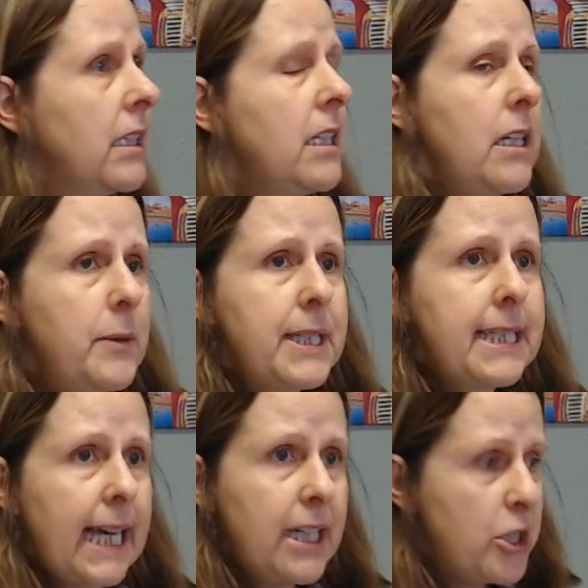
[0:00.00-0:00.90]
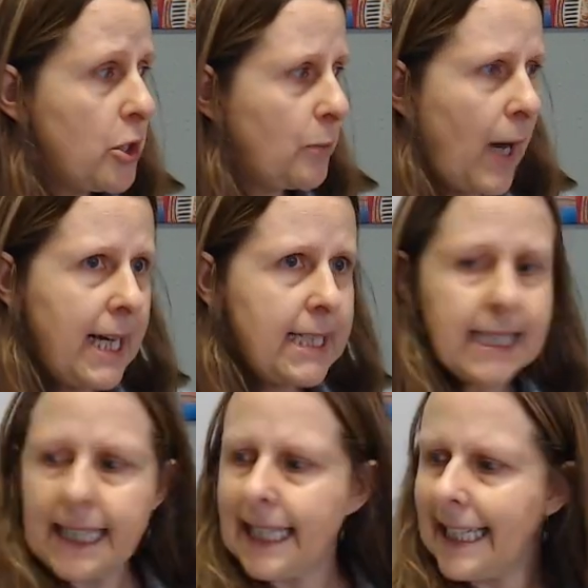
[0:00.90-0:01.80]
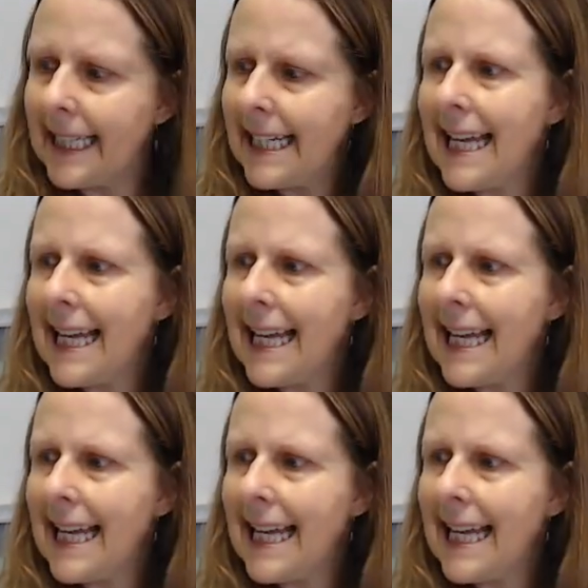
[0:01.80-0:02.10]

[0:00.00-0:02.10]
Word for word: who decided to write in